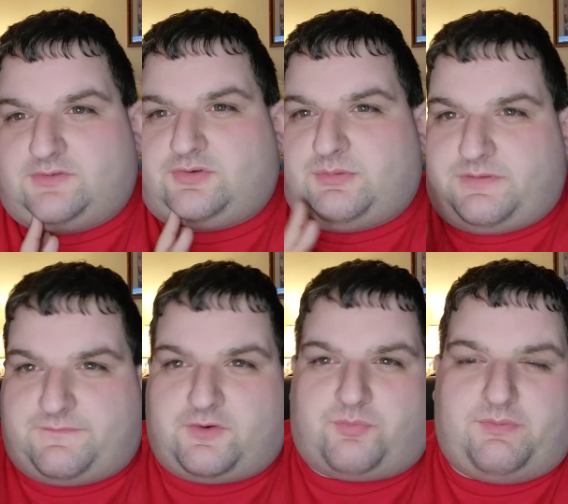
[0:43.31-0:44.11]
Let's start with
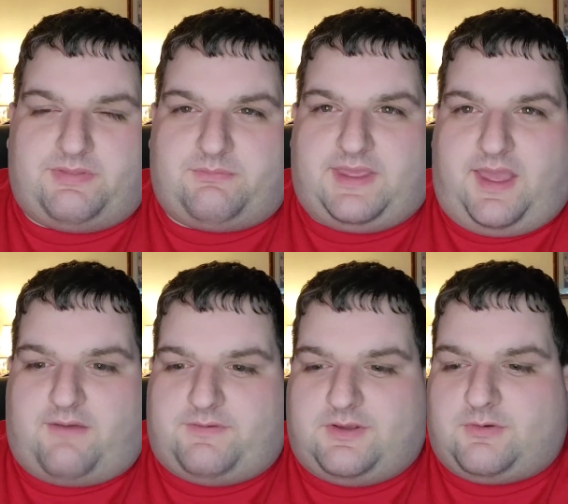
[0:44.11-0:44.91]
the first movie that we
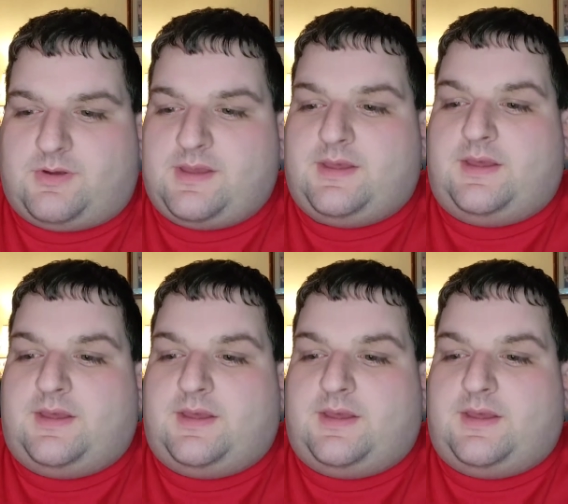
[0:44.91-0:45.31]
have here,